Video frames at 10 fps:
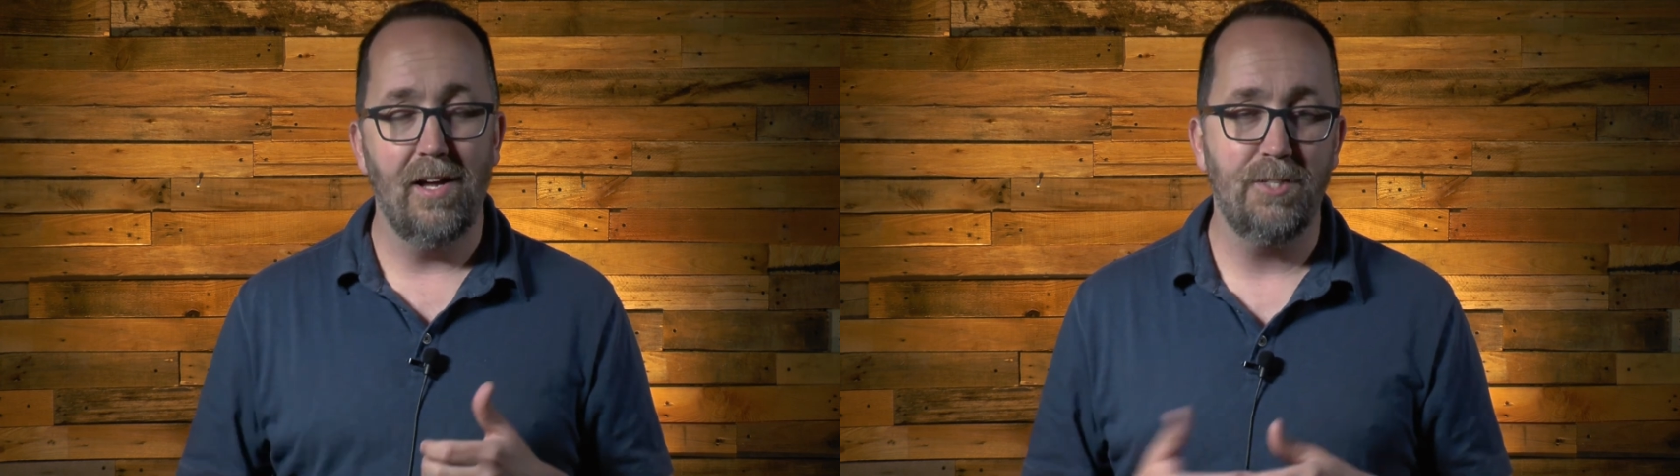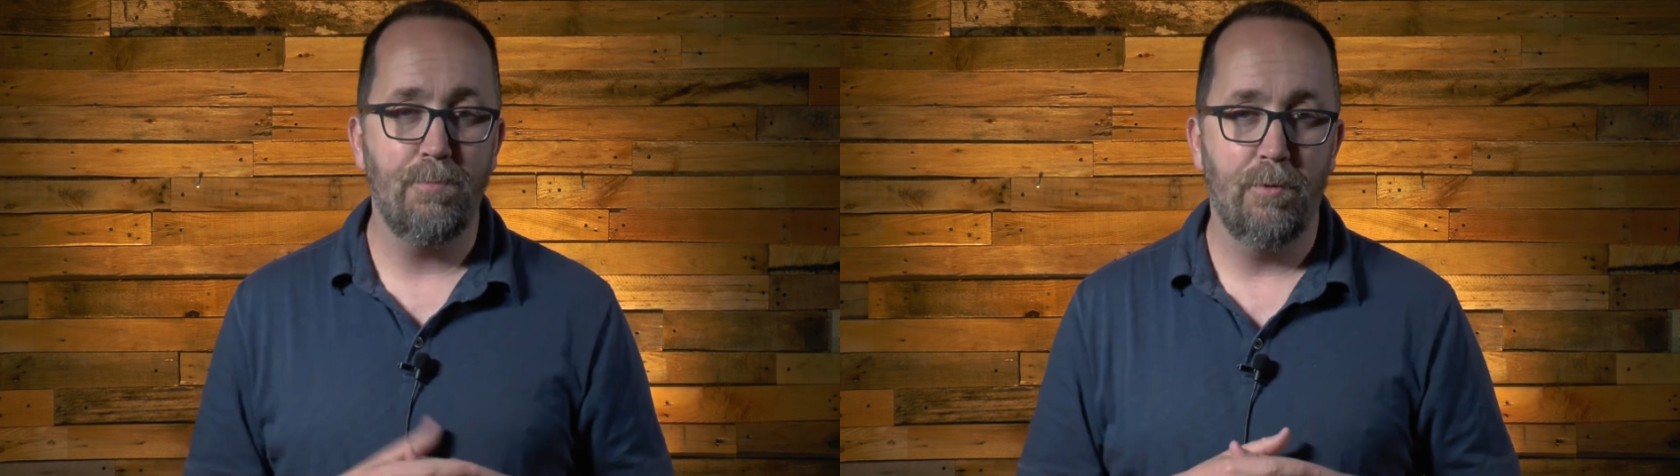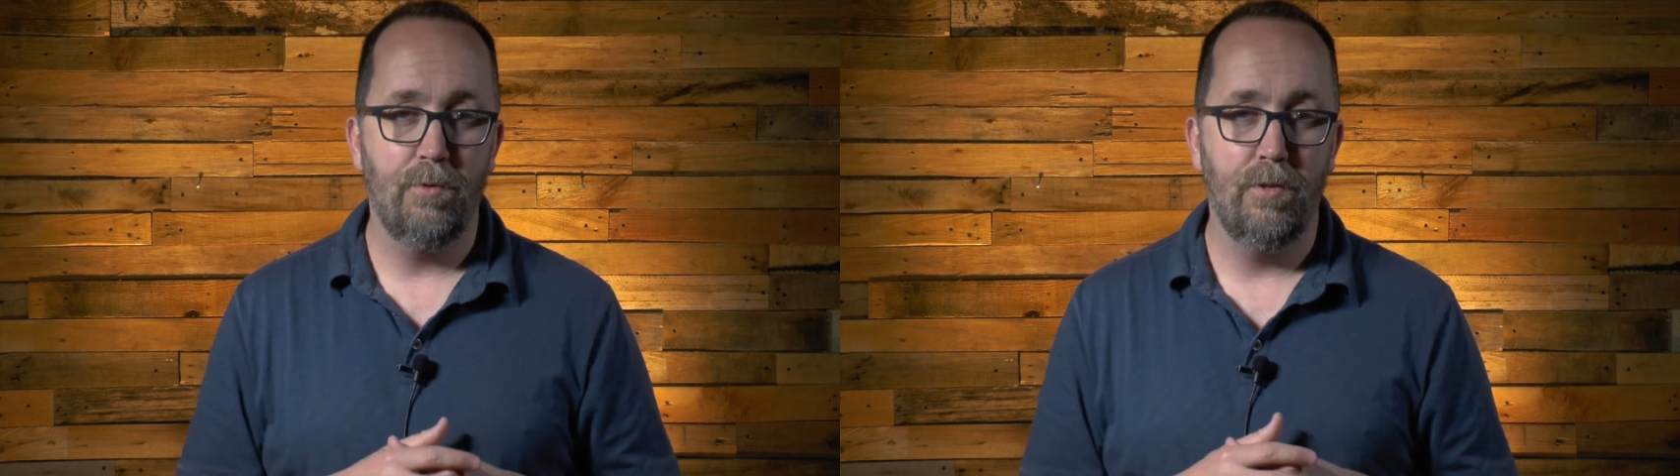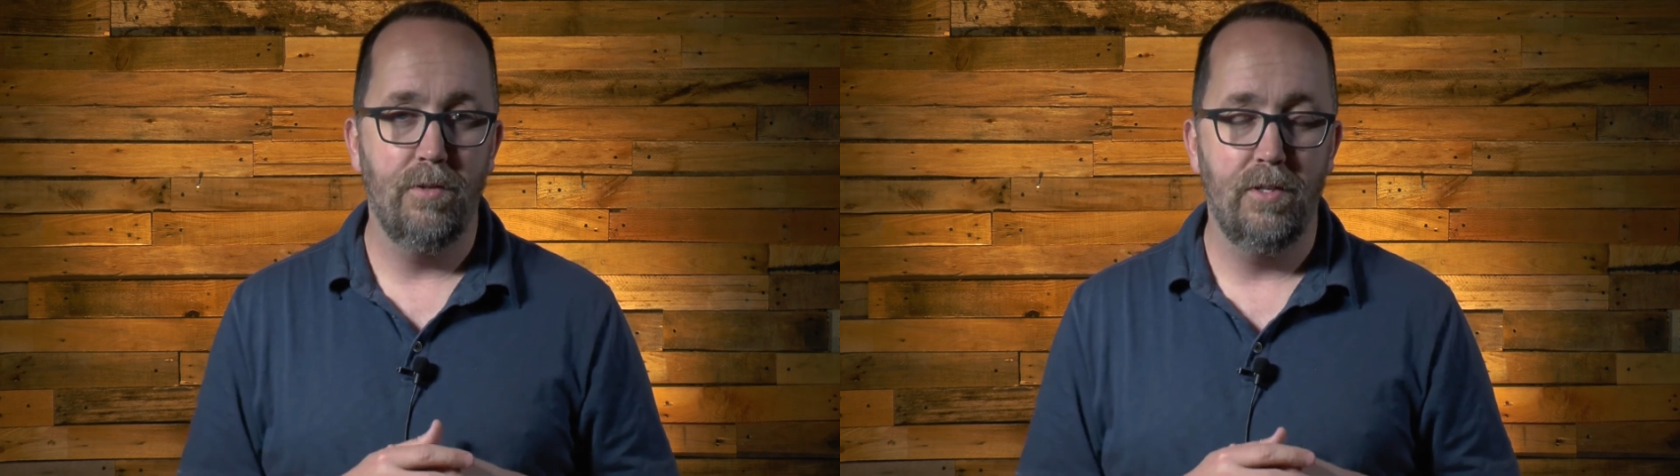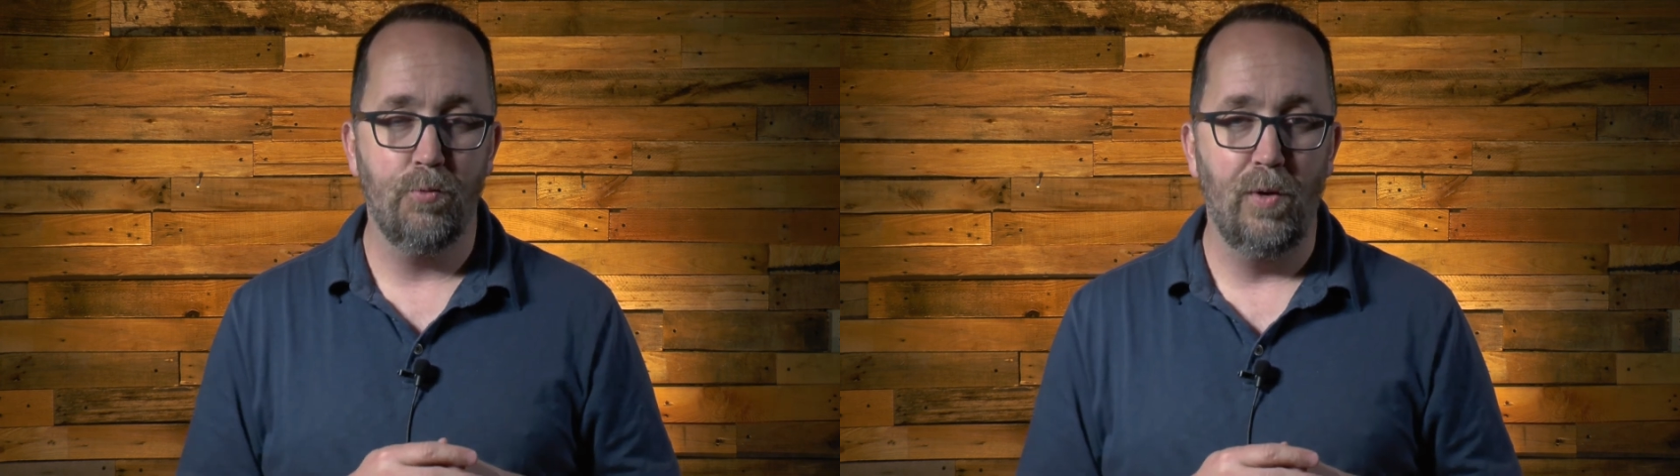hospitable
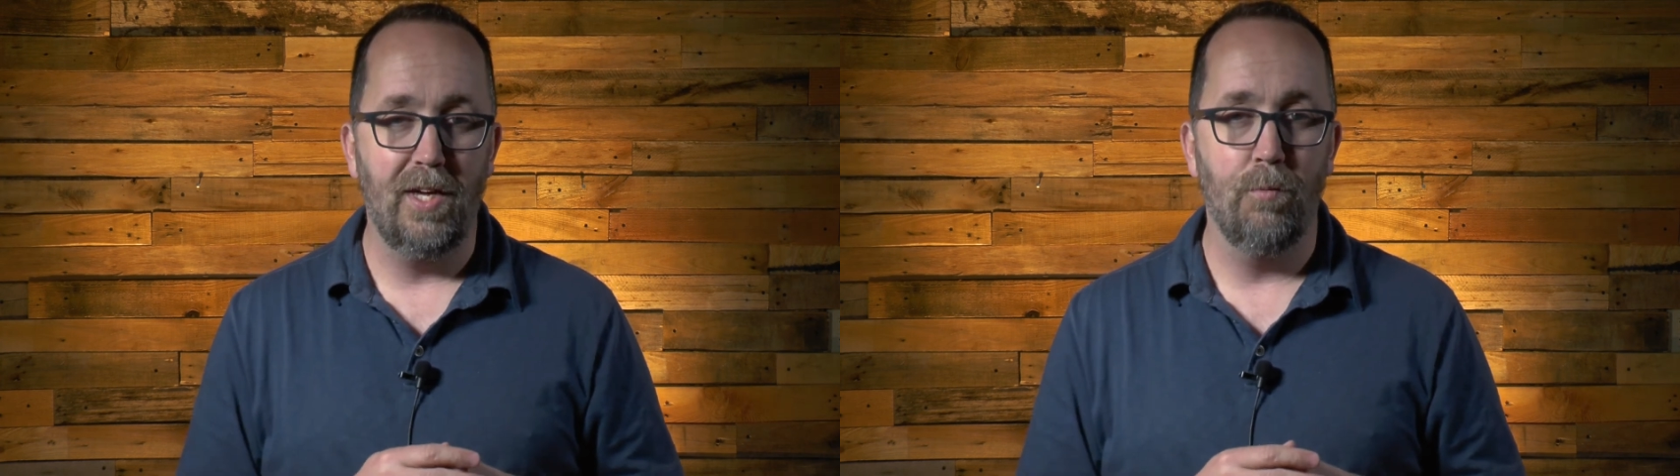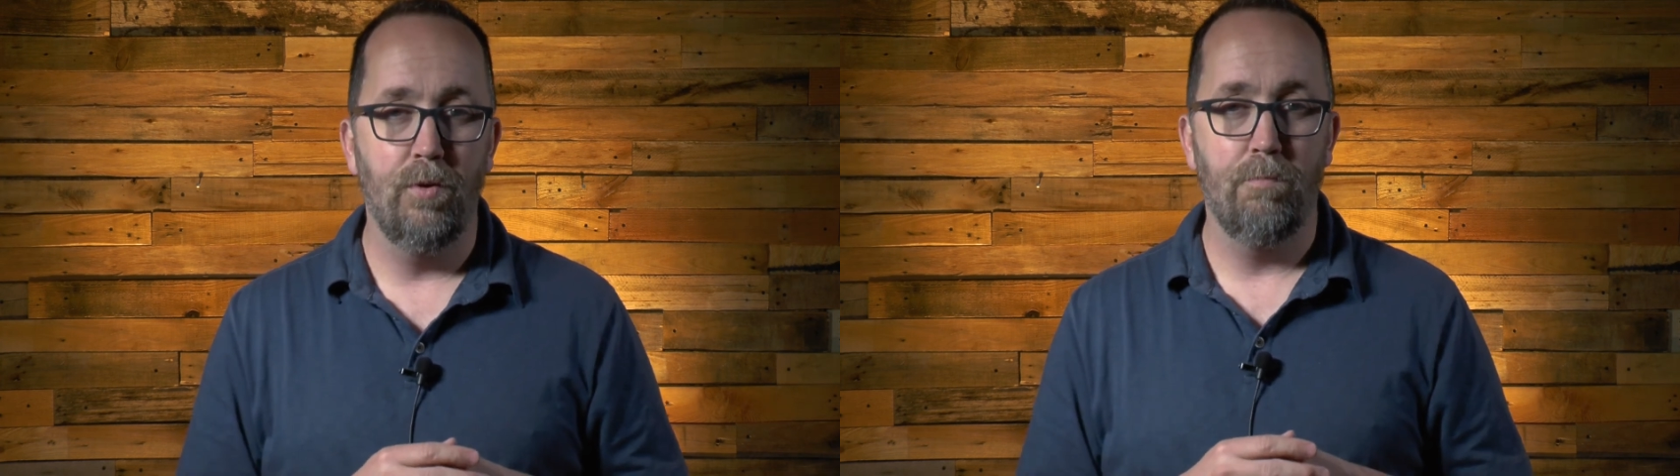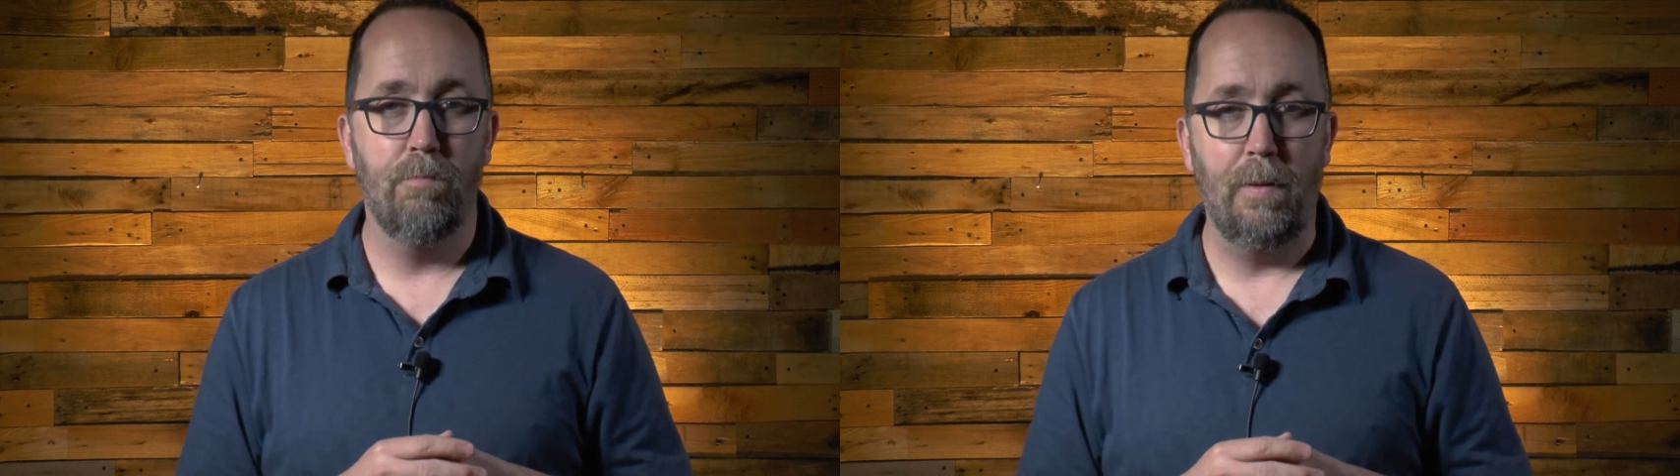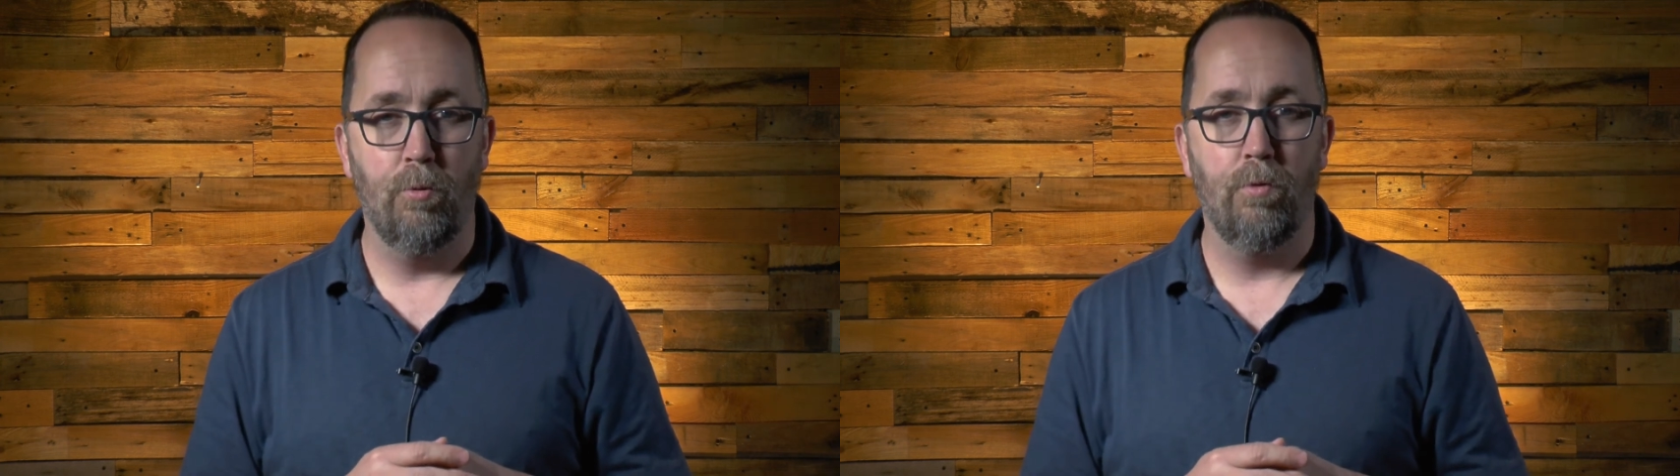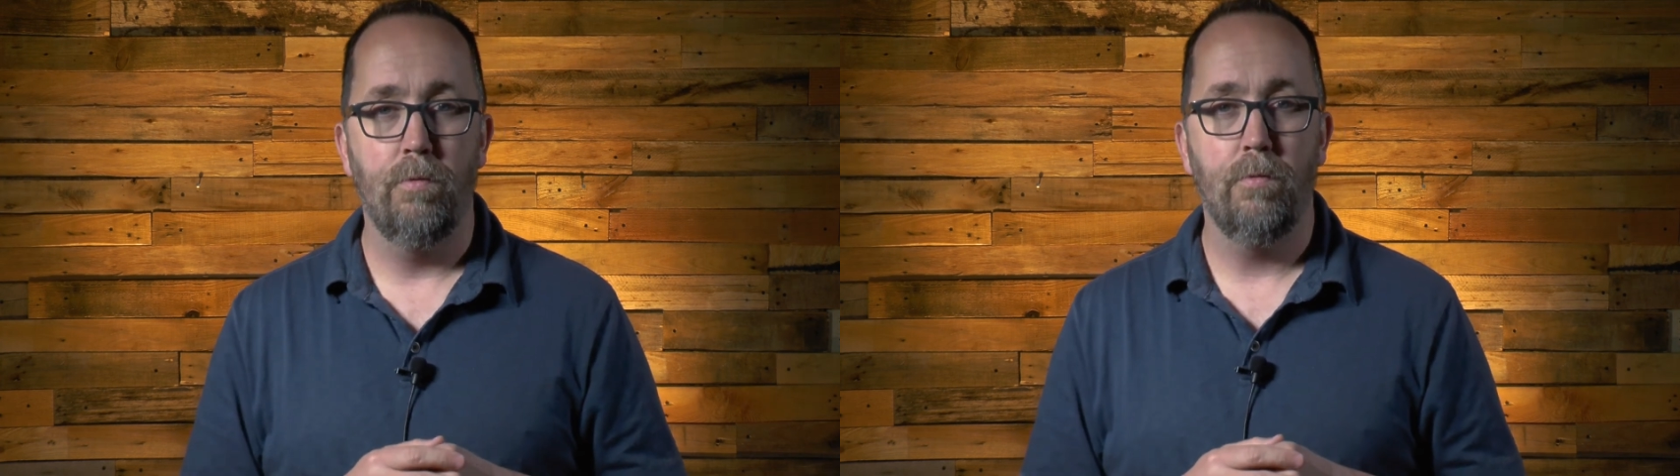this weekend when people